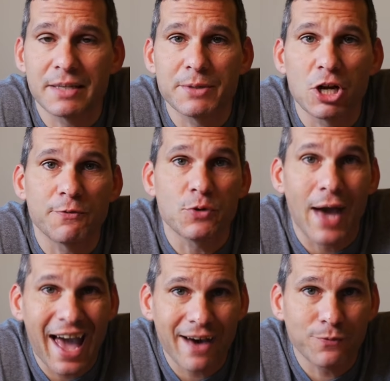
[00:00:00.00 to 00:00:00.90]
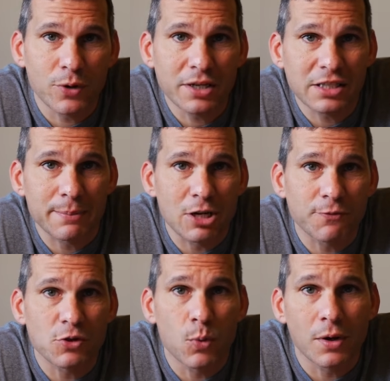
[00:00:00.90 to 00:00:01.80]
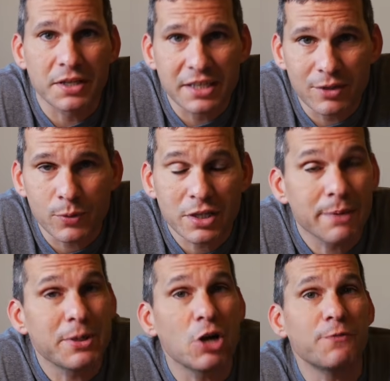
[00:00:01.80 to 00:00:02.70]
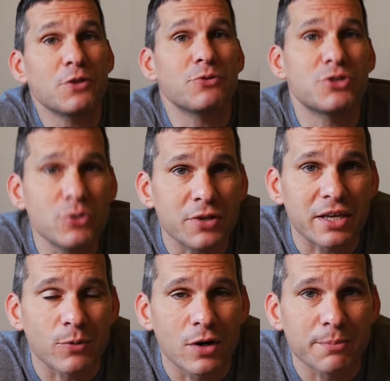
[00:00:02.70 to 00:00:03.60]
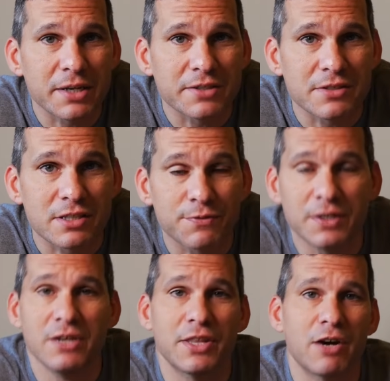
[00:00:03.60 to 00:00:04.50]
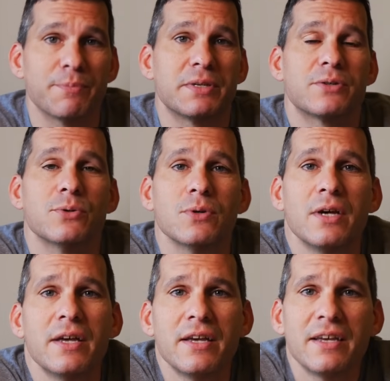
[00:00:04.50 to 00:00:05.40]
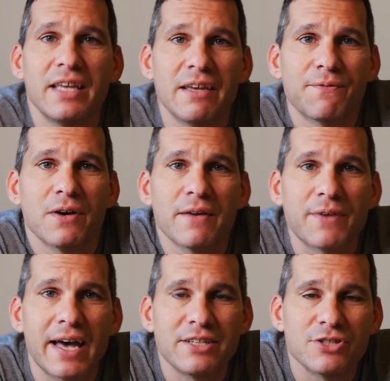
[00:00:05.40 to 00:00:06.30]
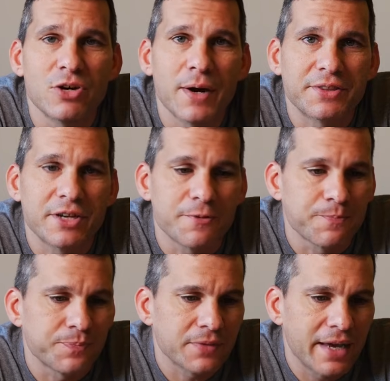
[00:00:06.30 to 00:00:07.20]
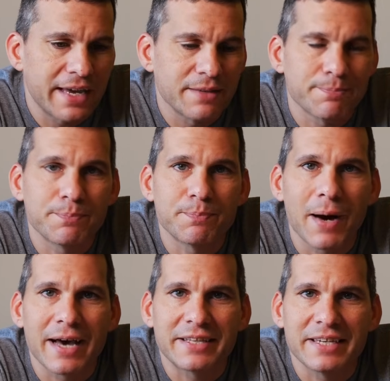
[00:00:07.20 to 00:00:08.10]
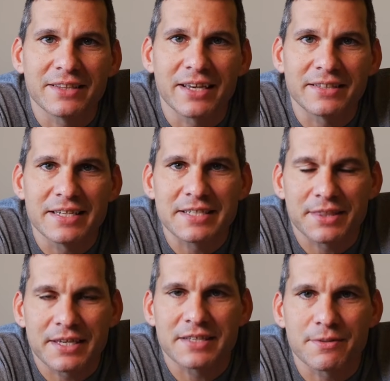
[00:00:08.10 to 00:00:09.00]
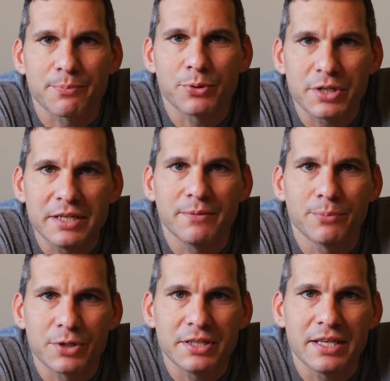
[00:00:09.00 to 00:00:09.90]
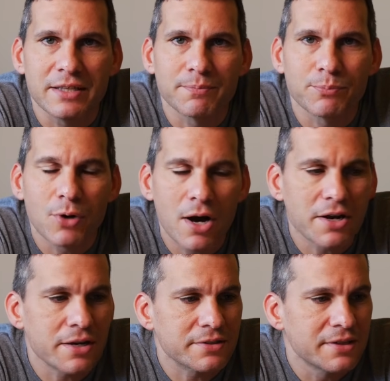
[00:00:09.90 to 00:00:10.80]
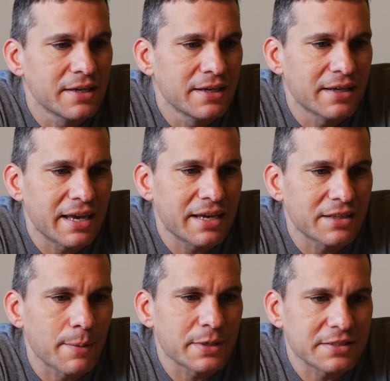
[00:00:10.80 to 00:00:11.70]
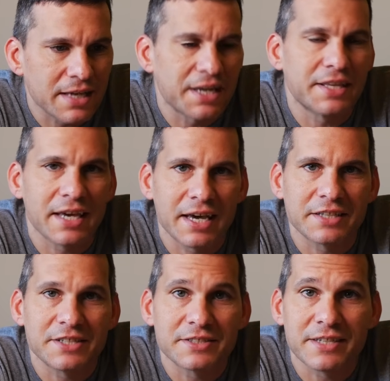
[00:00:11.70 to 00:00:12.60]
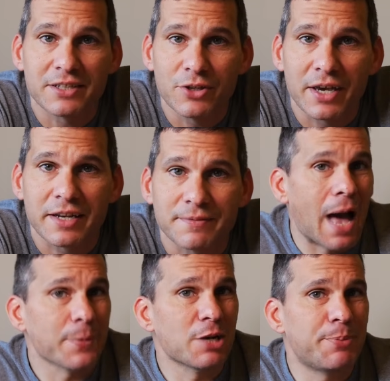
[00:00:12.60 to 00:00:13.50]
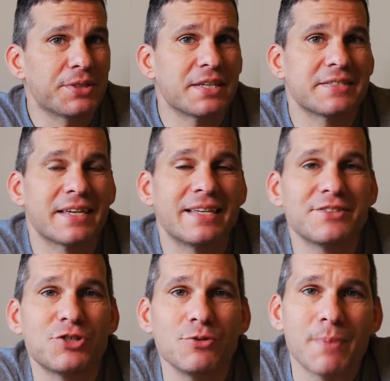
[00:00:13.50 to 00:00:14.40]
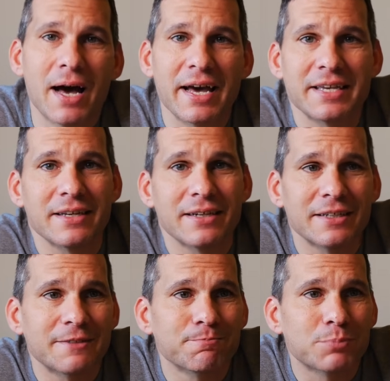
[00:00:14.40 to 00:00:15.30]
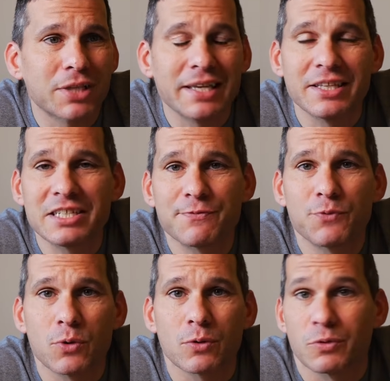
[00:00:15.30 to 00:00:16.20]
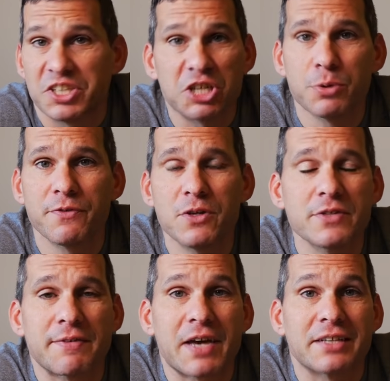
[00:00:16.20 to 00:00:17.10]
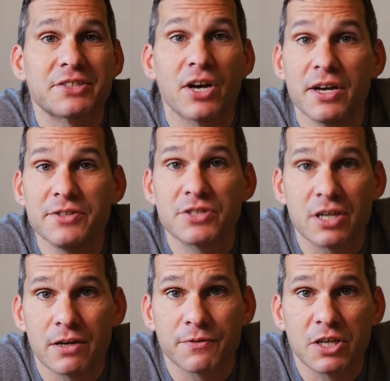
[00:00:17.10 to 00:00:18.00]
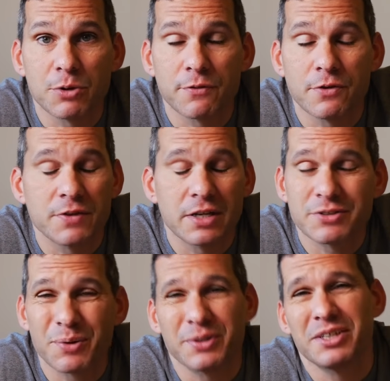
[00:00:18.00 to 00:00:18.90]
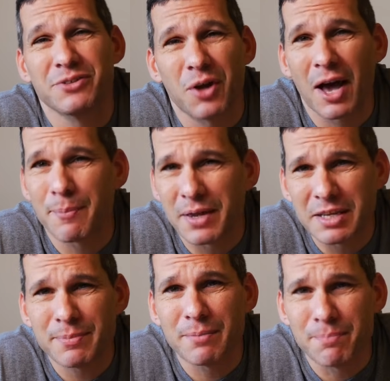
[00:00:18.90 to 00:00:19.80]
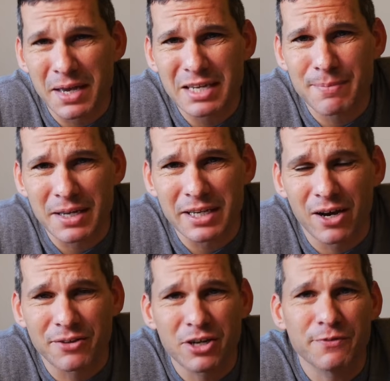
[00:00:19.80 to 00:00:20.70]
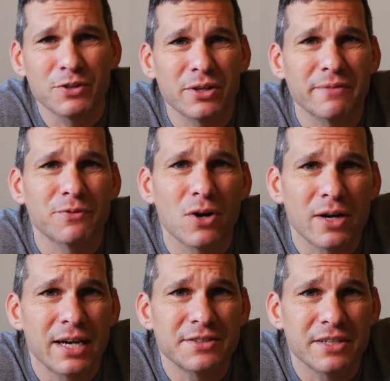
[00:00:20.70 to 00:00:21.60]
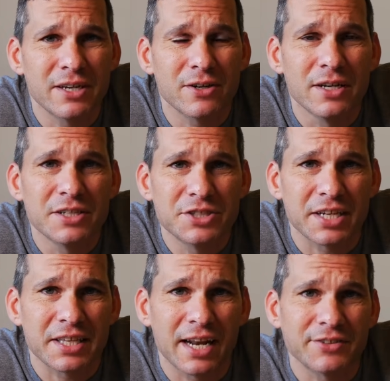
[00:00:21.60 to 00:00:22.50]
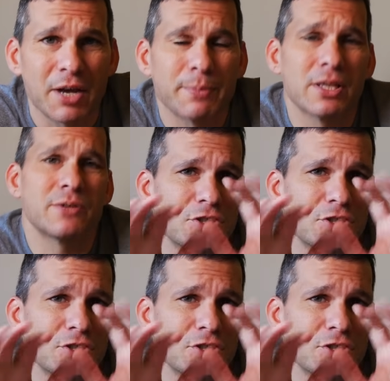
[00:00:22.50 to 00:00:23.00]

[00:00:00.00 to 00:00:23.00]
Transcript: Let me know if you have one. Let me know if you want to get one. Let me know if you do get one because of this video. That would be cool if, uh, if I had you go out there and buy a kit like this. I think it's a pretty, pretty neat product and I'm excited I got a chance to take a look at it. I'm gonna put this into my um, playlist for gear reviews. I've got tons of gear review videos. I really don't know how many, but many, many on there. If you're looking for all kinds of gear, check that out down below.